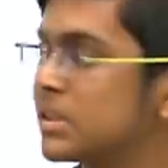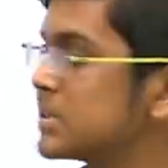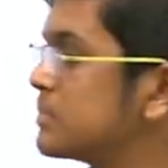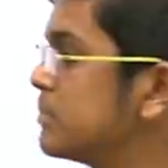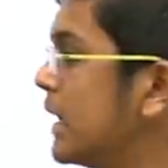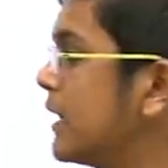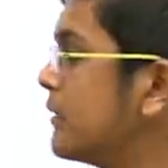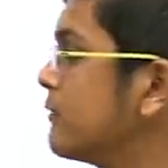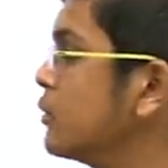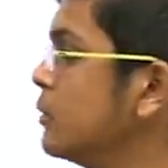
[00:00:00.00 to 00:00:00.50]
Plus
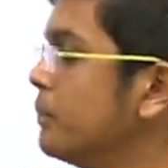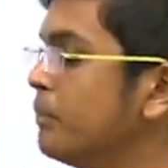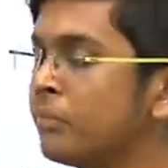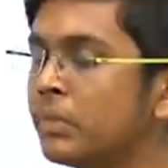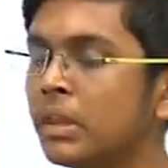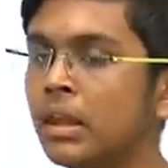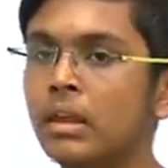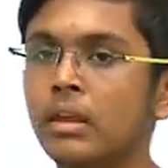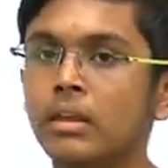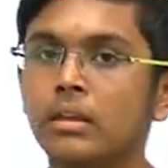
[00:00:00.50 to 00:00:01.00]
platform.
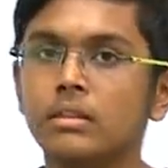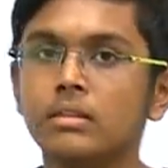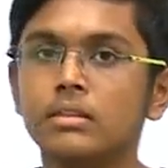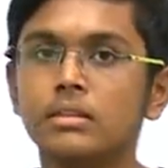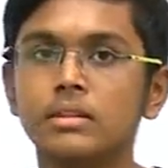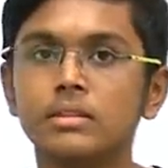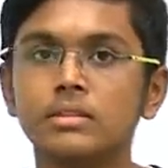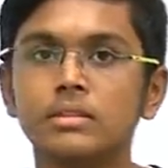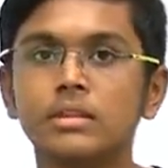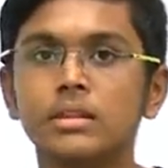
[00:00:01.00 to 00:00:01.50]

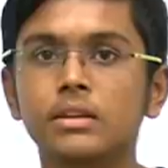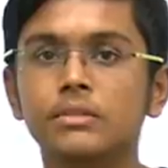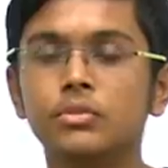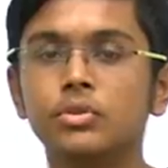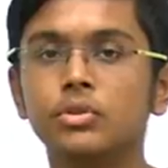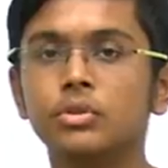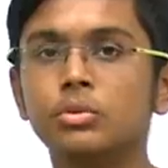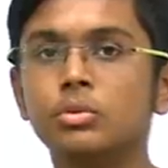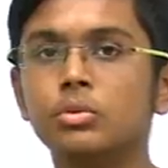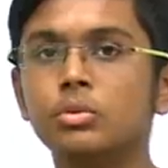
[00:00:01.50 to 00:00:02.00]
This
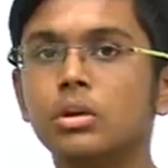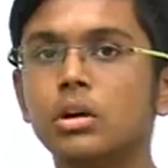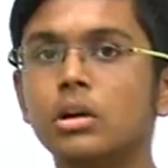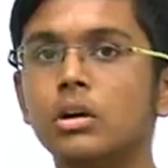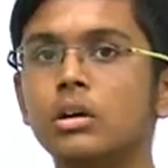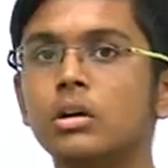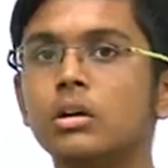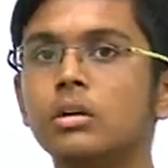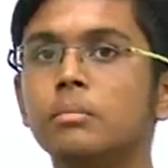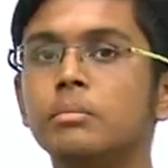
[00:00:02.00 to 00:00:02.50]
gives you
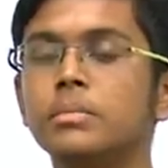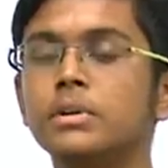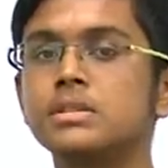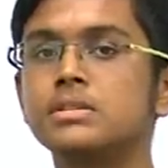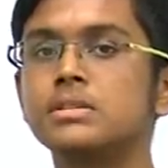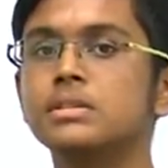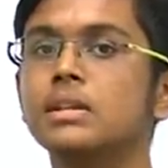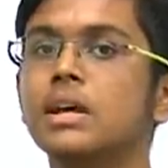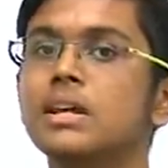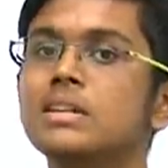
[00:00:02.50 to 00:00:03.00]
a
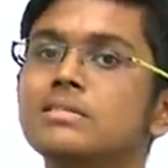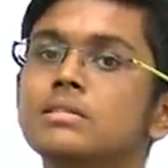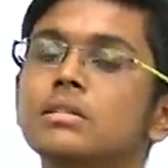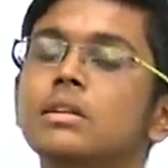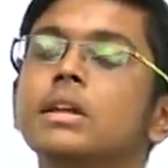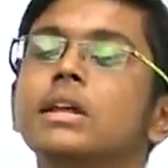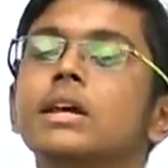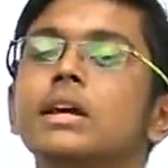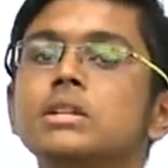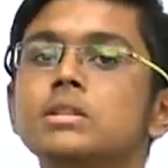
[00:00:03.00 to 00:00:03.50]
personalized
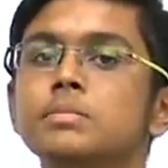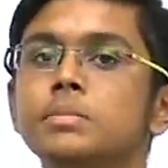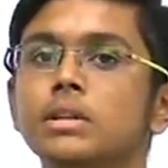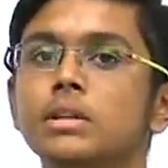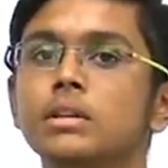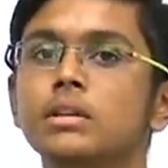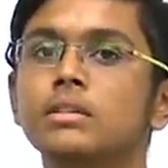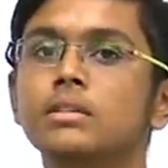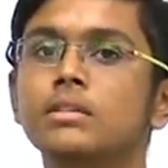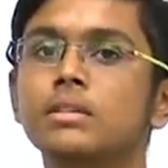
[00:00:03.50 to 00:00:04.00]
learning
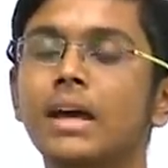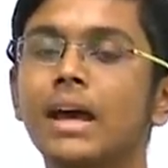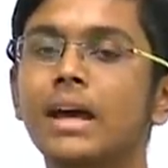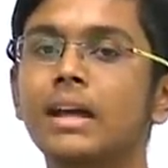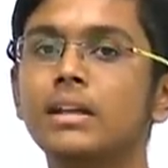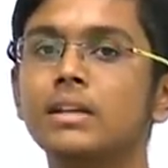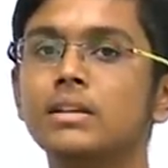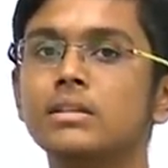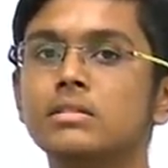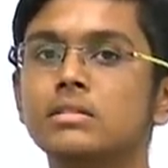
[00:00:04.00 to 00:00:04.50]
experience
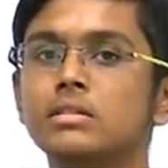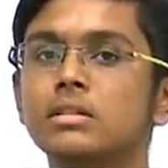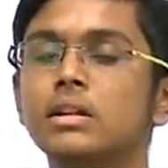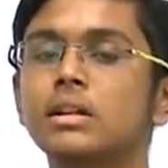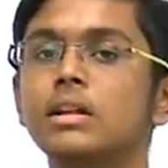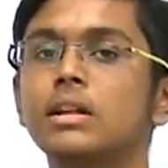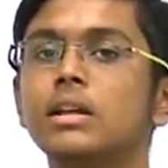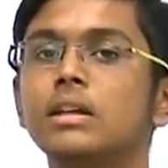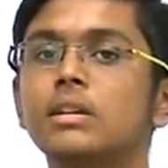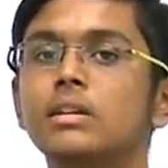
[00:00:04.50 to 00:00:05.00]
and
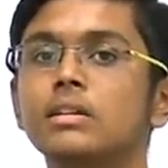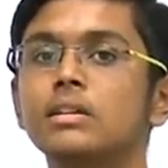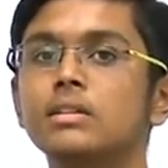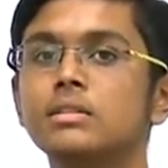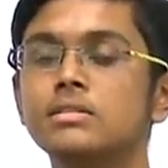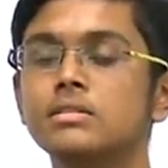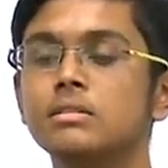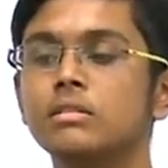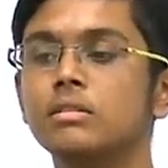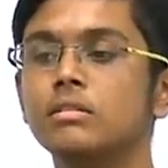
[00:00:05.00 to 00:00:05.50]

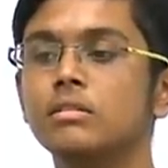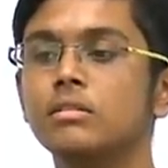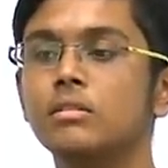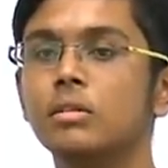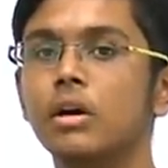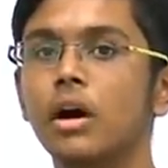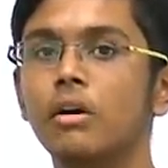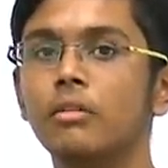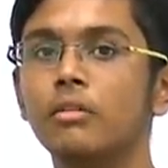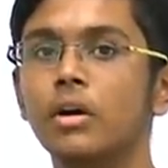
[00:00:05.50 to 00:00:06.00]
instantaneous
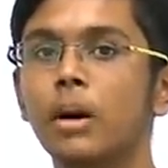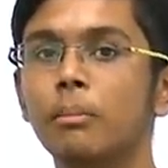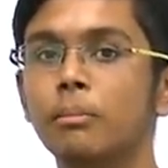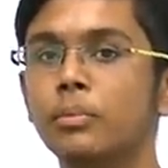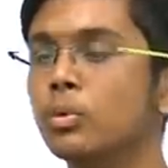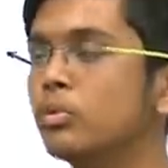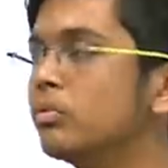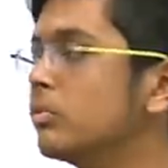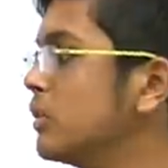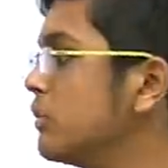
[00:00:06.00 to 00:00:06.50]

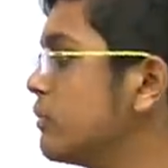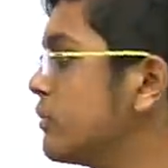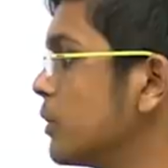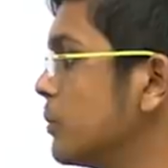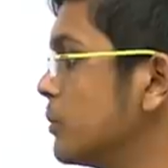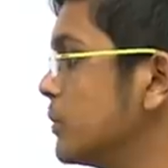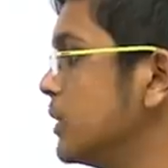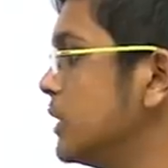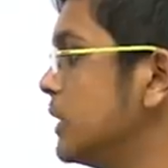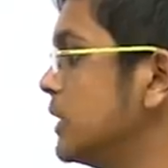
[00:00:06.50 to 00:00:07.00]
approval
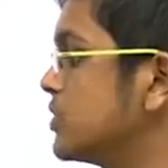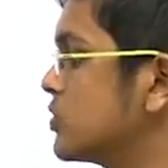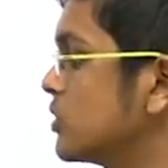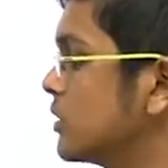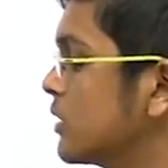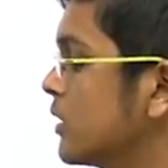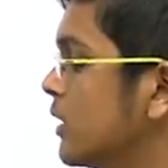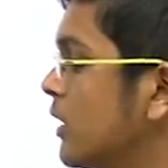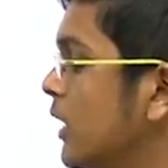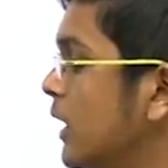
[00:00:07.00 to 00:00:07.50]
from the
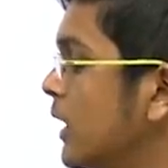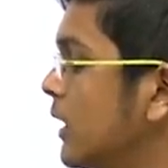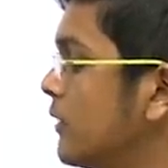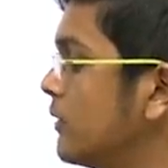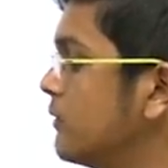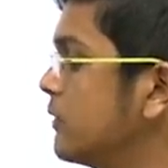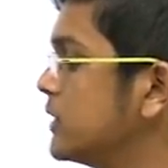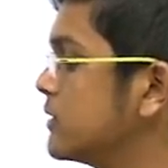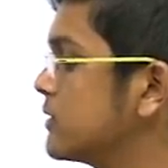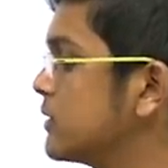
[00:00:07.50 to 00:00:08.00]
teacher
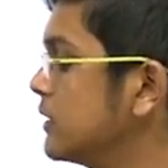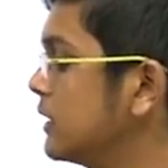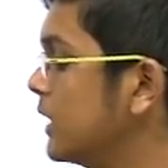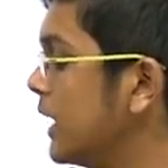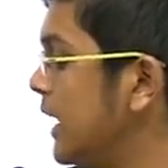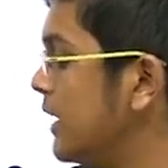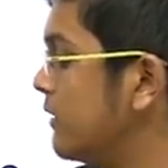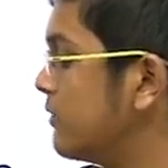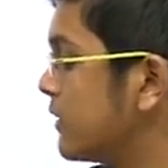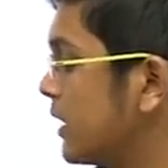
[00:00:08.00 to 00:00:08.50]
with
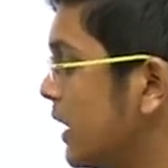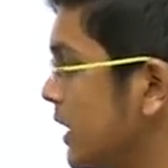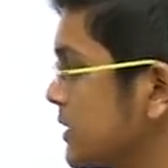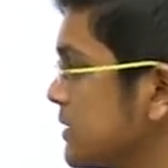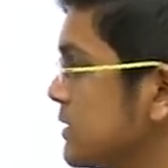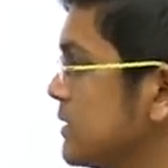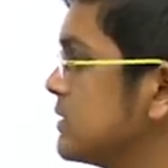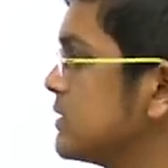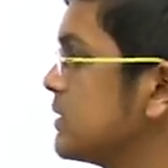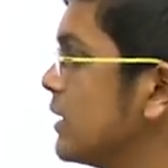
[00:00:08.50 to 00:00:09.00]
live
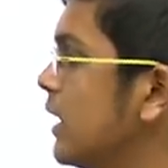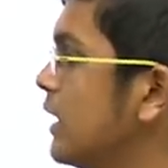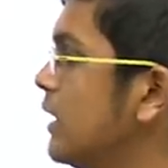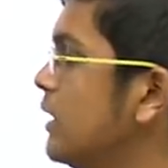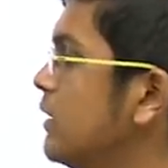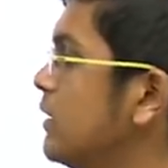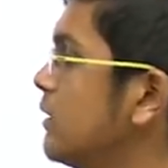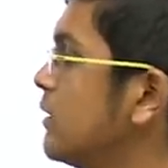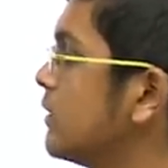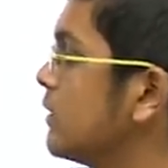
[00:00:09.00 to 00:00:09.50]
classes
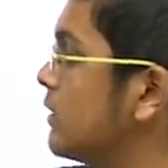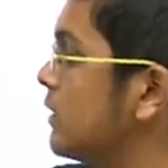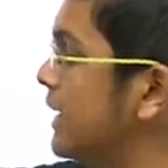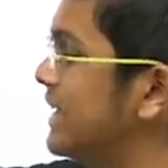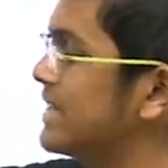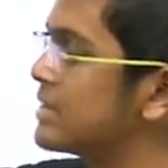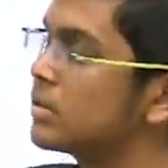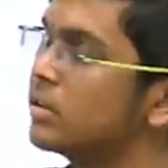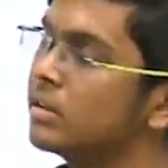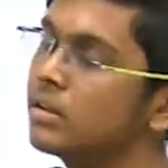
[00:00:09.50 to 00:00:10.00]
and
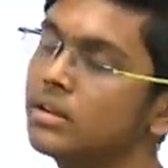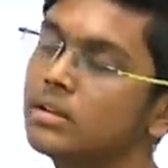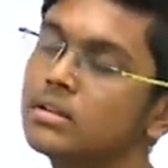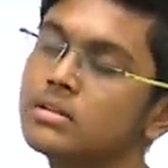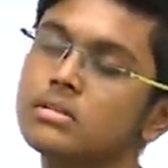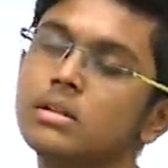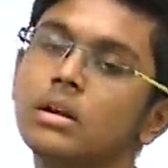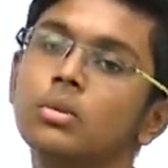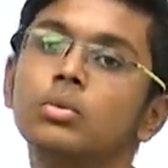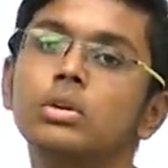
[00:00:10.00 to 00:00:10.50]

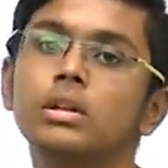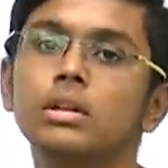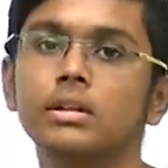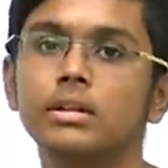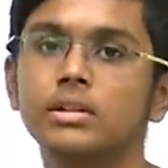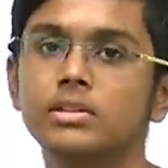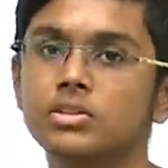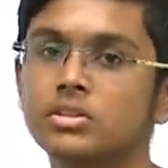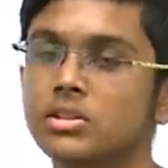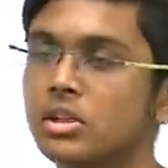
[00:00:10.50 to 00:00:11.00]
instantaneous doubt
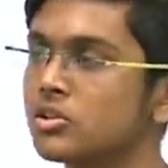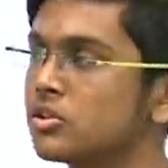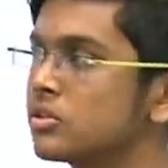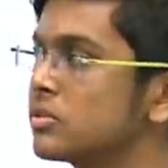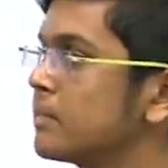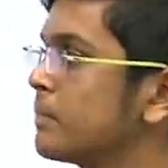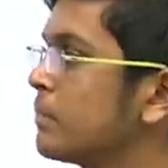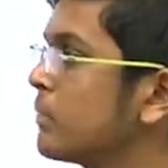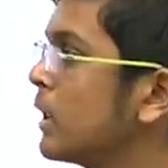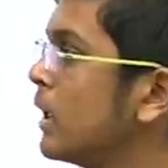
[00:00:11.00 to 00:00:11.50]
clearing
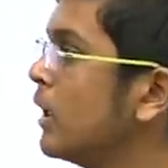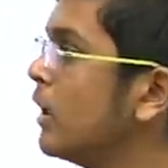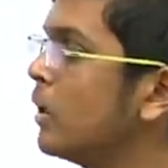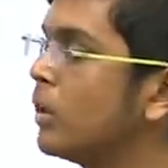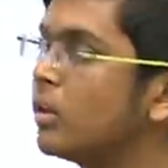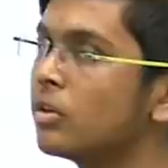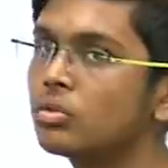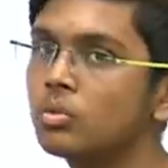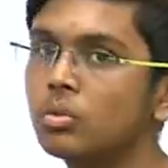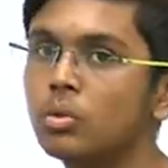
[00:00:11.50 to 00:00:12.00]
session.
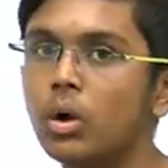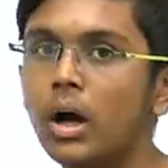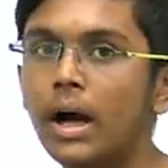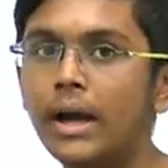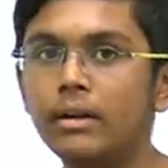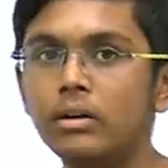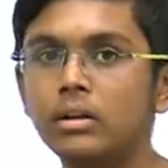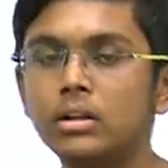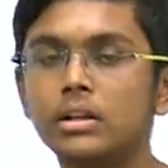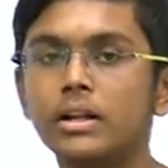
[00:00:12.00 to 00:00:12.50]
So
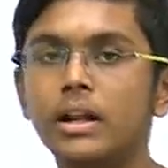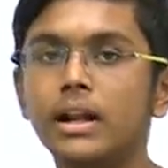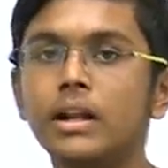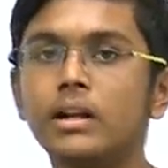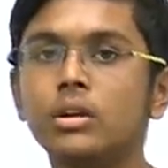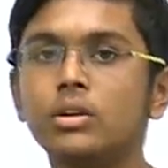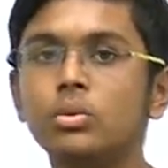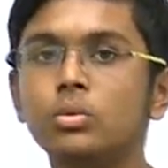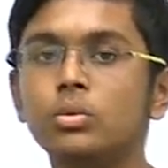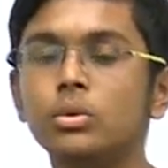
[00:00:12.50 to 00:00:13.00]
I will try
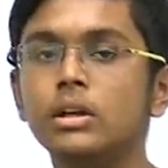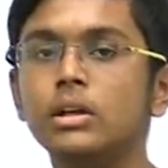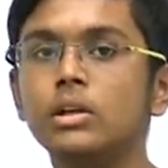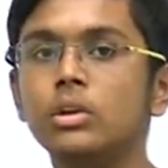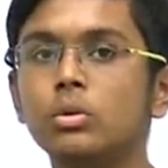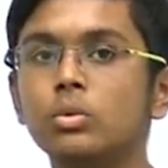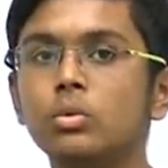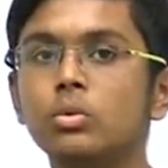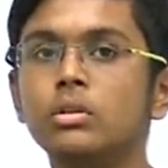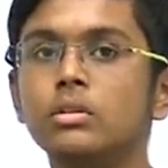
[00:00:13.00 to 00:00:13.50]
to
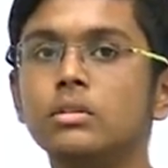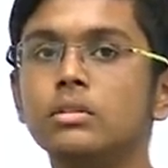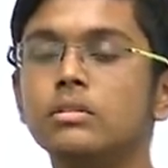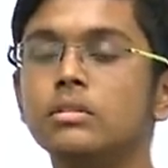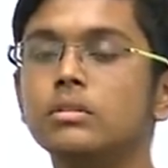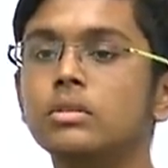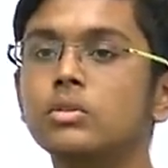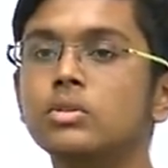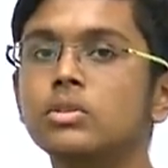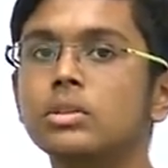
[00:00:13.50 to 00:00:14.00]

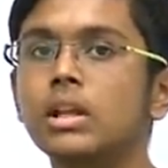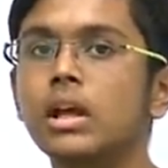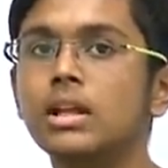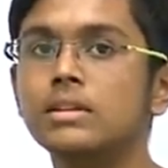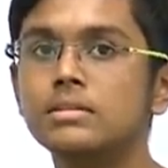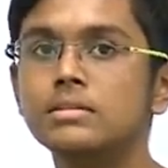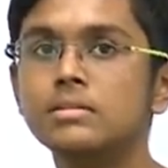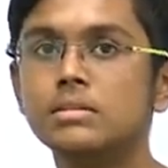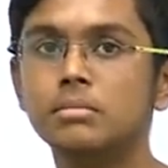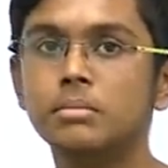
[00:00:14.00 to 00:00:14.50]
include those
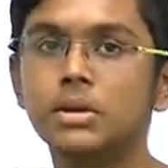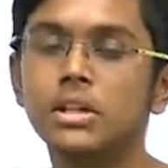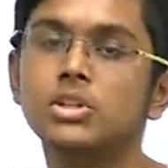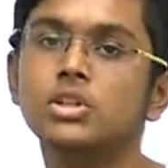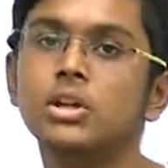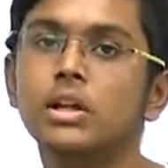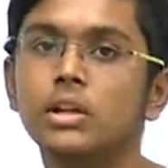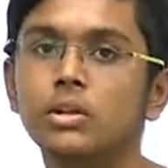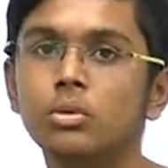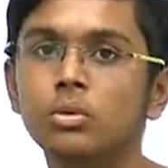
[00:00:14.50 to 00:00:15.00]
classes in my
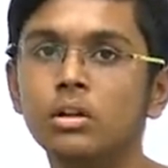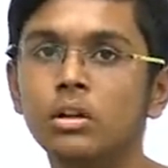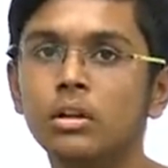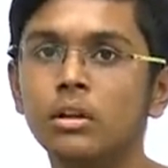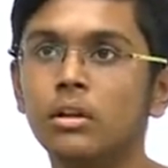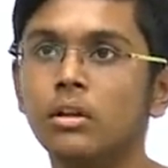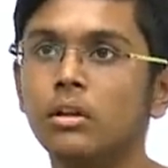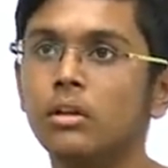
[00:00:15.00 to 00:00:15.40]
schedule,